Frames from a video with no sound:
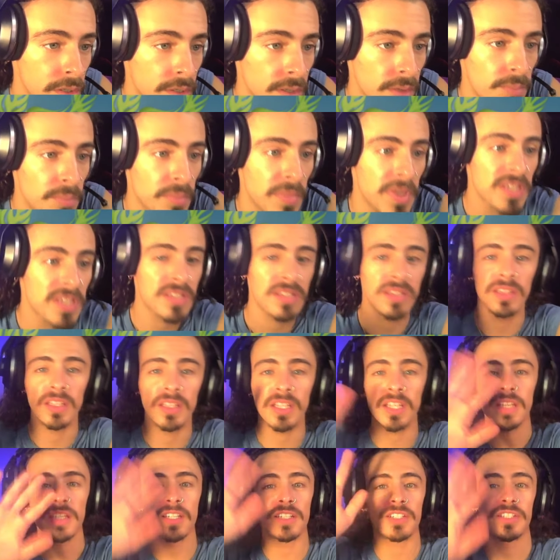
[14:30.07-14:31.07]
Miss
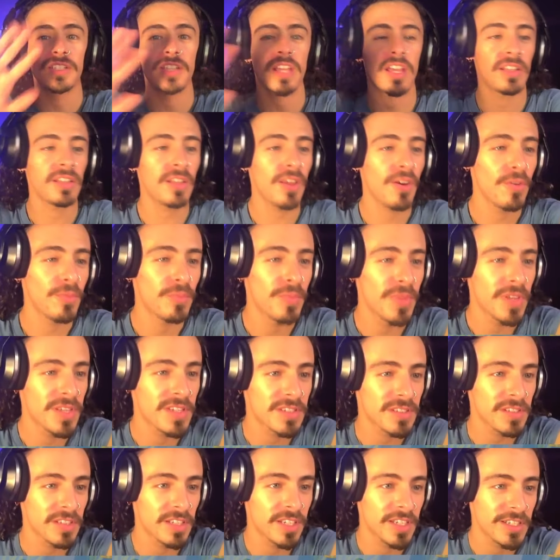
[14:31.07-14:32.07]
Leash. Hello,
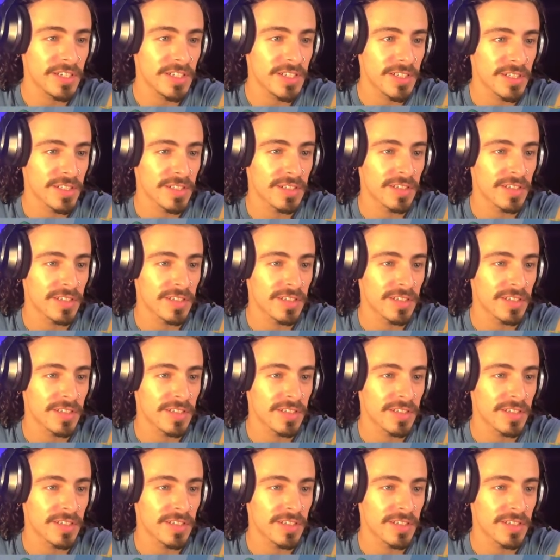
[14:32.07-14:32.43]
Miss Leash.